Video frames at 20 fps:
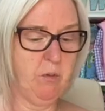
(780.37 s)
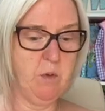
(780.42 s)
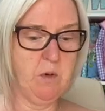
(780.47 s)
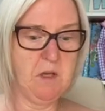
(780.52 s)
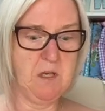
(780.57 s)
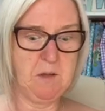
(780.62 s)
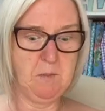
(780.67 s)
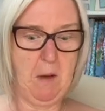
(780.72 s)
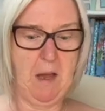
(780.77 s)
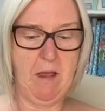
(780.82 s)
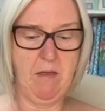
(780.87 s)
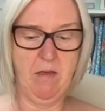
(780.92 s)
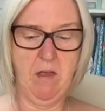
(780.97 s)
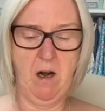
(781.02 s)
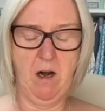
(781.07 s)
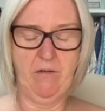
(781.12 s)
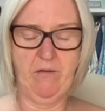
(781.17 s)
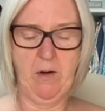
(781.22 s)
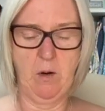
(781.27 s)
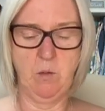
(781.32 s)
with this pattern that
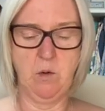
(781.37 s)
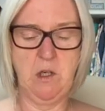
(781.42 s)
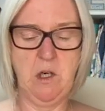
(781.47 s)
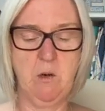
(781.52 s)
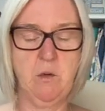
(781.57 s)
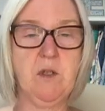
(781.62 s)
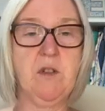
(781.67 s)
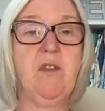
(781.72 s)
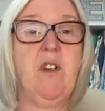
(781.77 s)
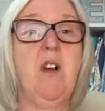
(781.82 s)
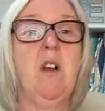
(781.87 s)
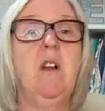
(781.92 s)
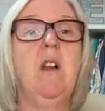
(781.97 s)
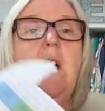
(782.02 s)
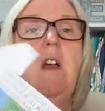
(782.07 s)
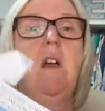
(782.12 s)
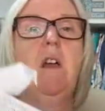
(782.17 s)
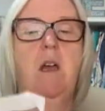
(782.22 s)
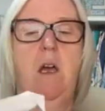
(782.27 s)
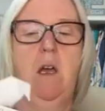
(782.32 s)
I found useful.
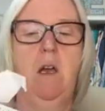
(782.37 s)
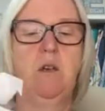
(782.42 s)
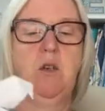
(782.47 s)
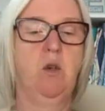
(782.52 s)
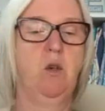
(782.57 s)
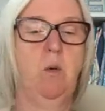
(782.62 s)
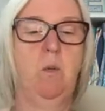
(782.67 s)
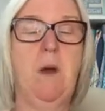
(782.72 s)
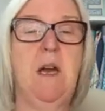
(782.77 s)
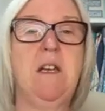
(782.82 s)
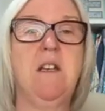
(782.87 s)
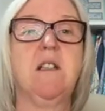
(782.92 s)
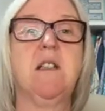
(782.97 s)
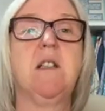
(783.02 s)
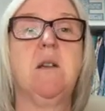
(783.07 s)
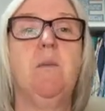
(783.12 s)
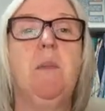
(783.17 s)
I don't know why it's so